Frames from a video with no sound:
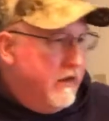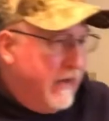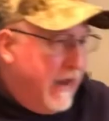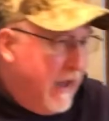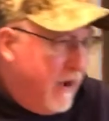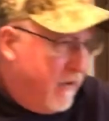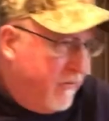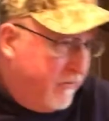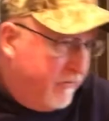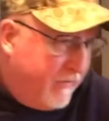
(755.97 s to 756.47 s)

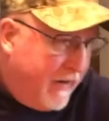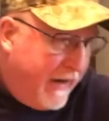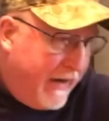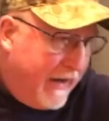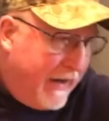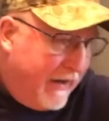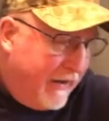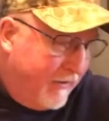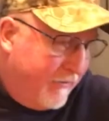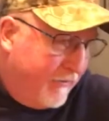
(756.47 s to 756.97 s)
Now
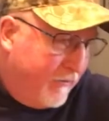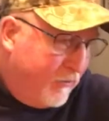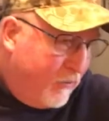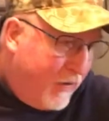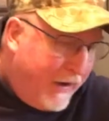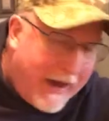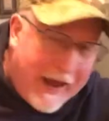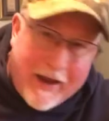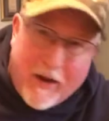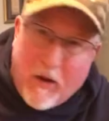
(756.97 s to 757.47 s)
my
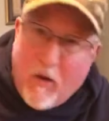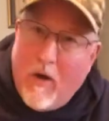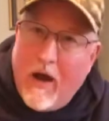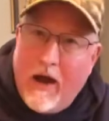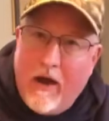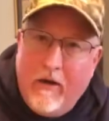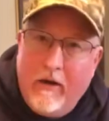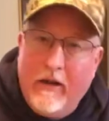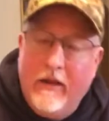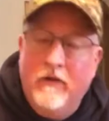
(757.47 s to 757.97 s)
when I go
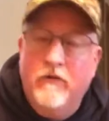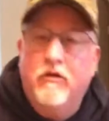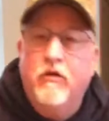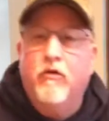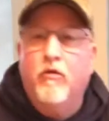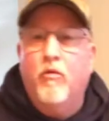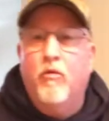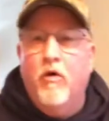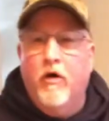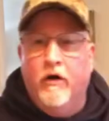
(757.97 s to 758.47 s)
out into
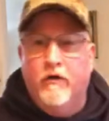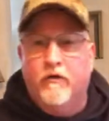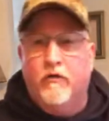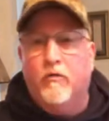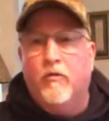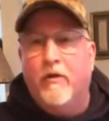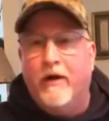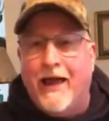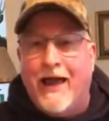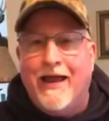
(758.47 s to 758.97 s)
the woods
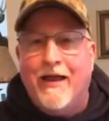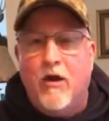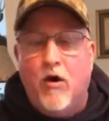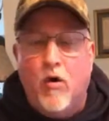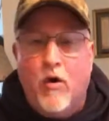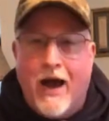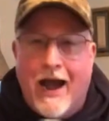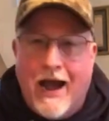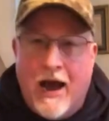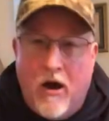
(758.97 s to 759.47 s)
or when I
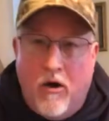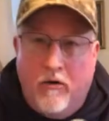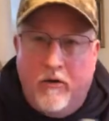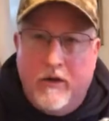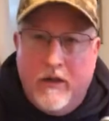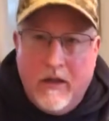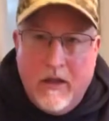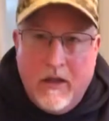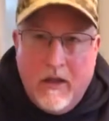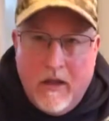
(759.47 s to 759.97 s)
go
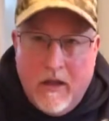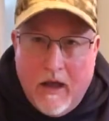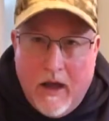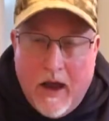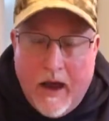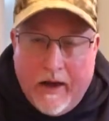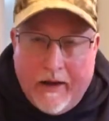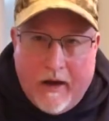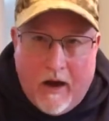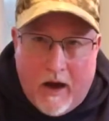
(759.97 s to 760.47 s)
out
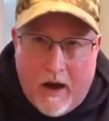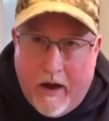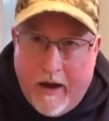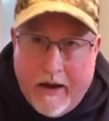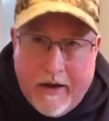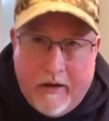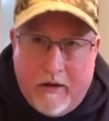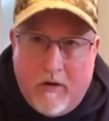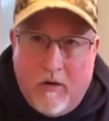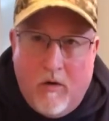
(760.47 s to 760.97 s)
on a
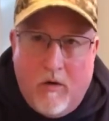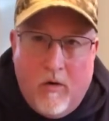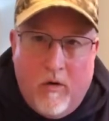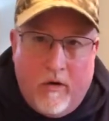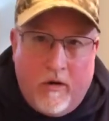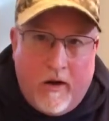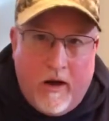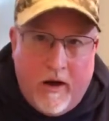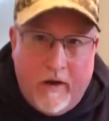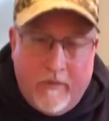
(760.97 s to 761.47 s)
hike
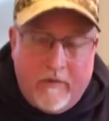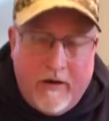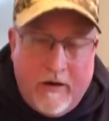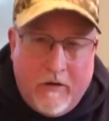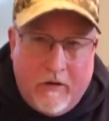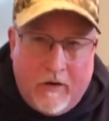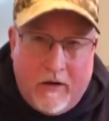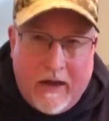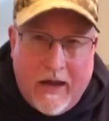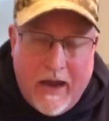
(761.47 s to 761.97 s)
or
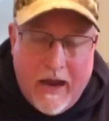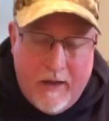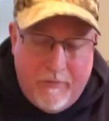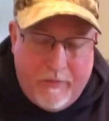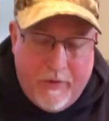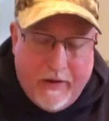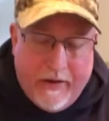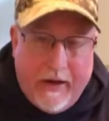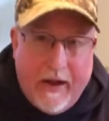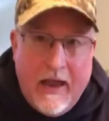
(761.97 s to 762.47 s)
hunting or
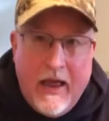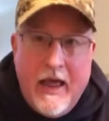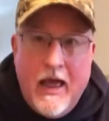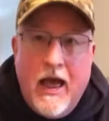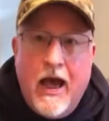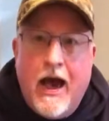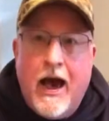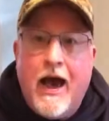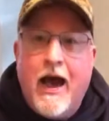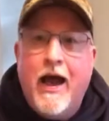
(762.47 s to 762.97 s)
camping,
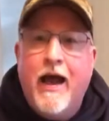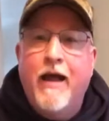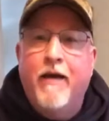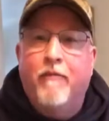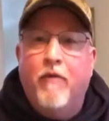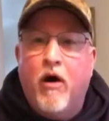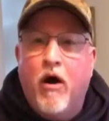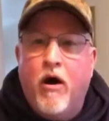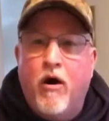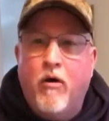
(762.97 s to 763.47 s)
I
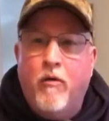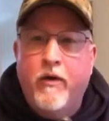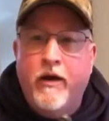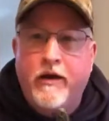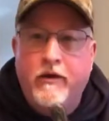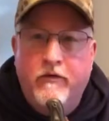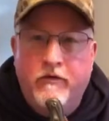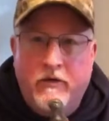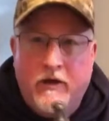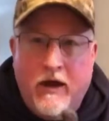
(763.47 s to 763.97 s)
am
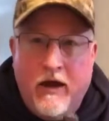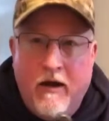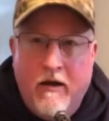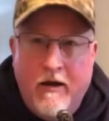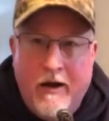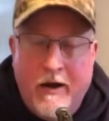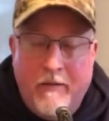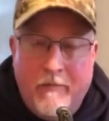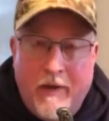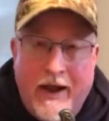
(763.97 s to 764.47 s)
always
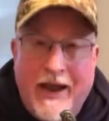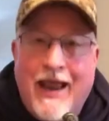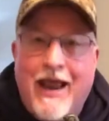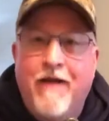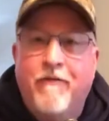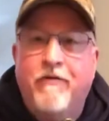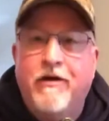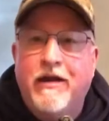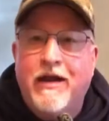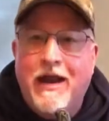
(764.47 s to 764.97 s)
carrying my
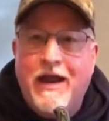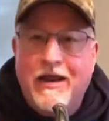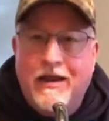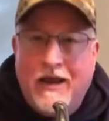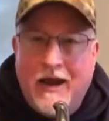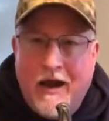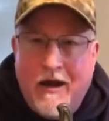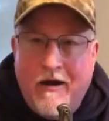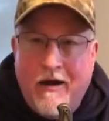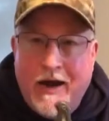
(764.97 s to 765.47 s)
everyday
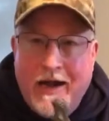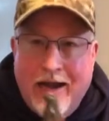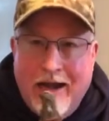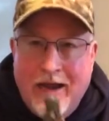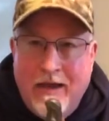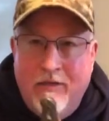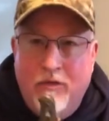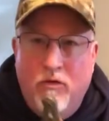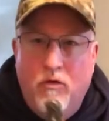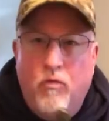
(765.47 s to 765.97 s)
carry
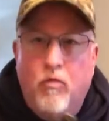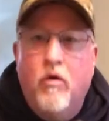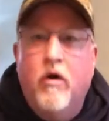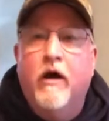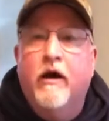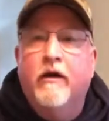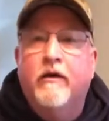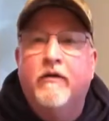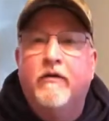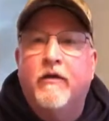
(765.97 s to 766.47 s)
in the
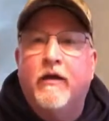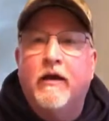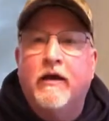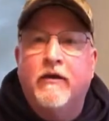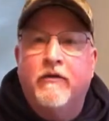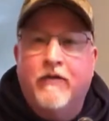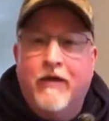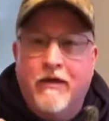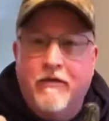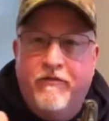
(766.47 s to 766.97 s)
woods
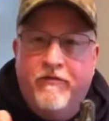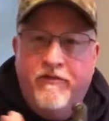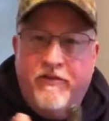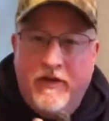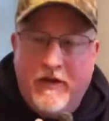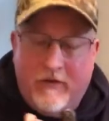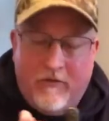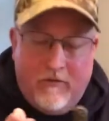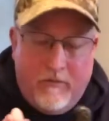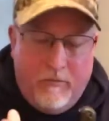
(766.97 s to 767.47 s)
is a
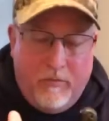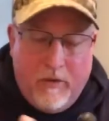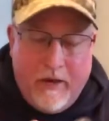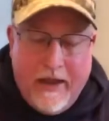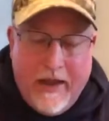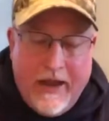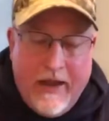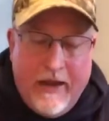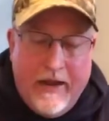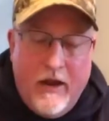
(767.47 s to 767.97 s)
fixed
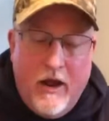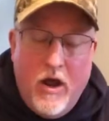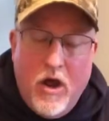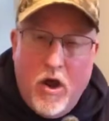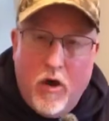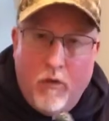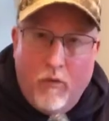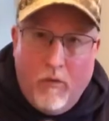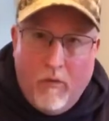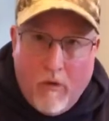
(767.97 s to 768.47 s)
blade,
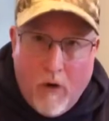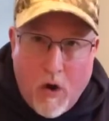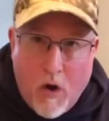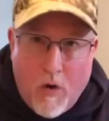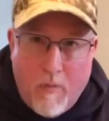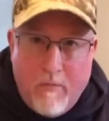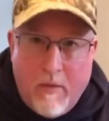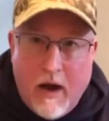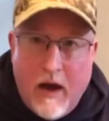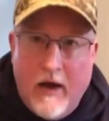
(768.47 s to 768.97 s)

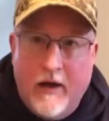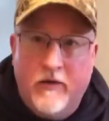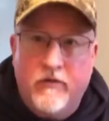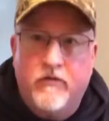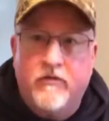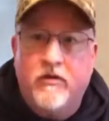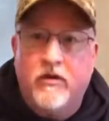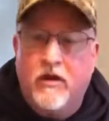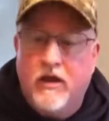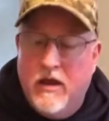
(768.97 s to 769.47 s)

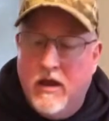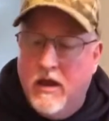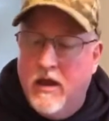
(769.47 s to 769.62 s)
robust,